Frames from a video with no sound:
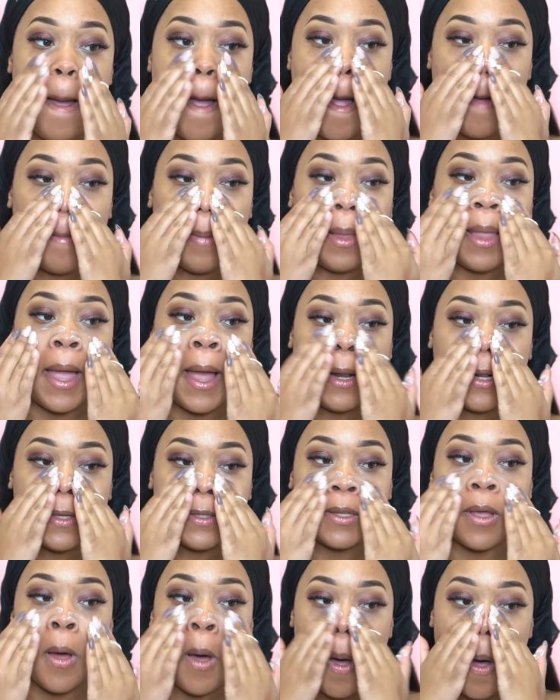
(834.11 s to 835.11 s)
apply
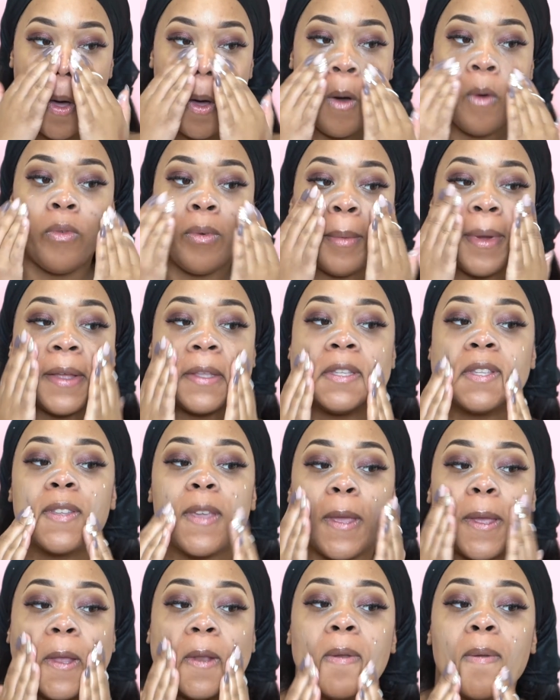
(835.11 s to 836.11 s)
this all over my
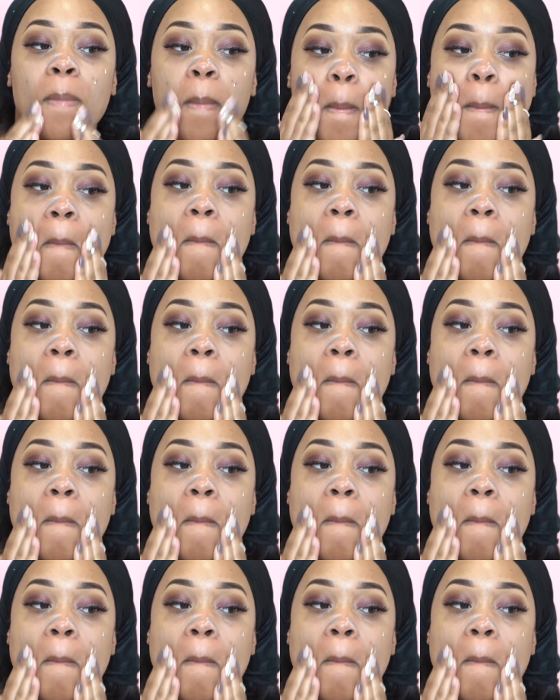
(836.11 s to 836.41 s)
skin.